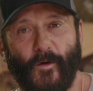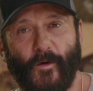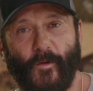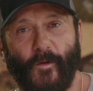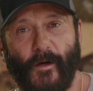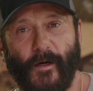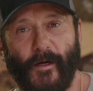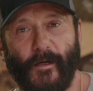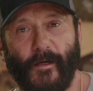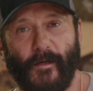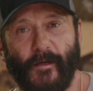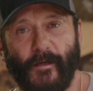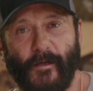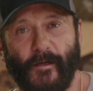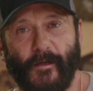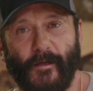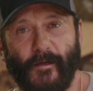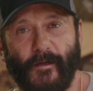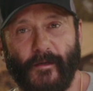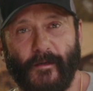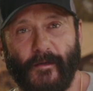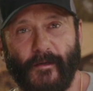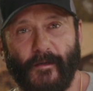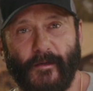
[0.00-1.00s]
walk away.
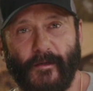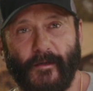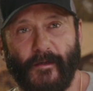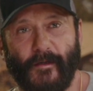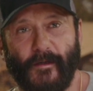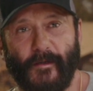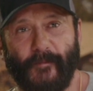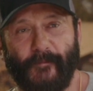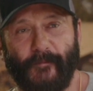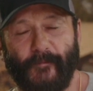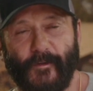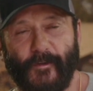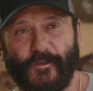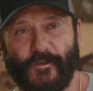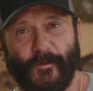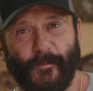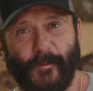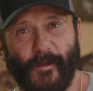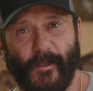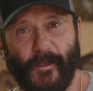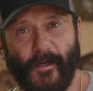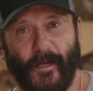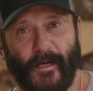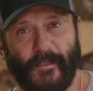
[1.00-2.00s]
There's
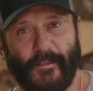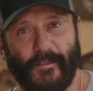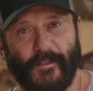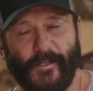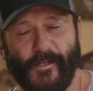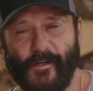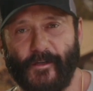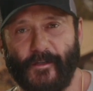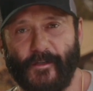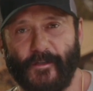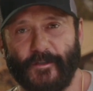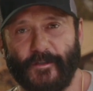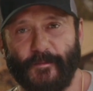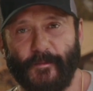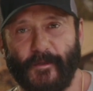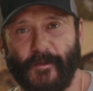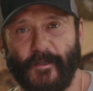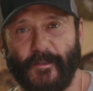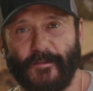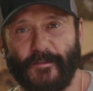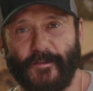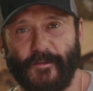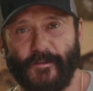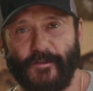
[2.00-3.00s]
going to be a lot of tears
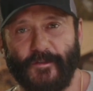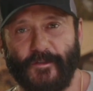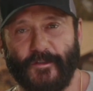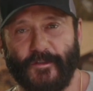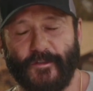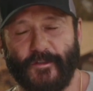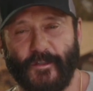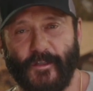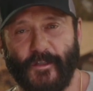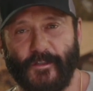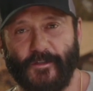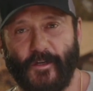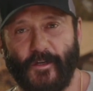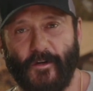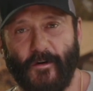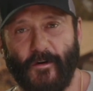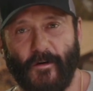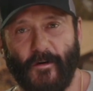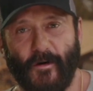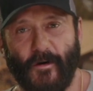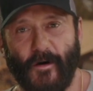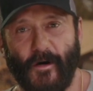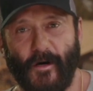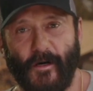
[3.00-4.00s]
because there's just such a
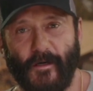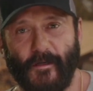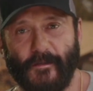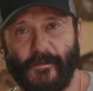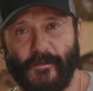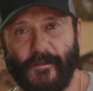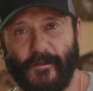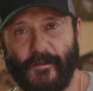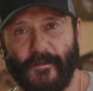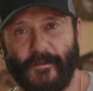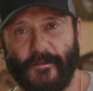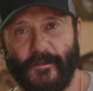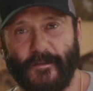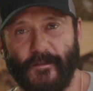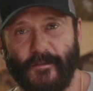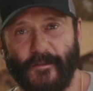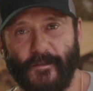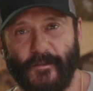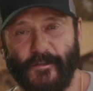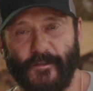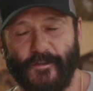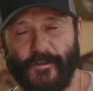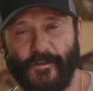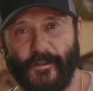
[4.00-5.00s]
heart to this
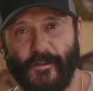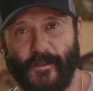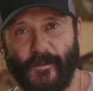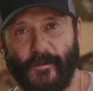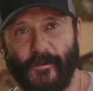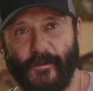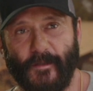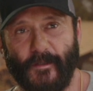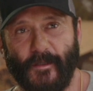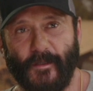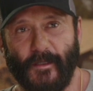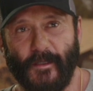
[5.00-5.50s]
show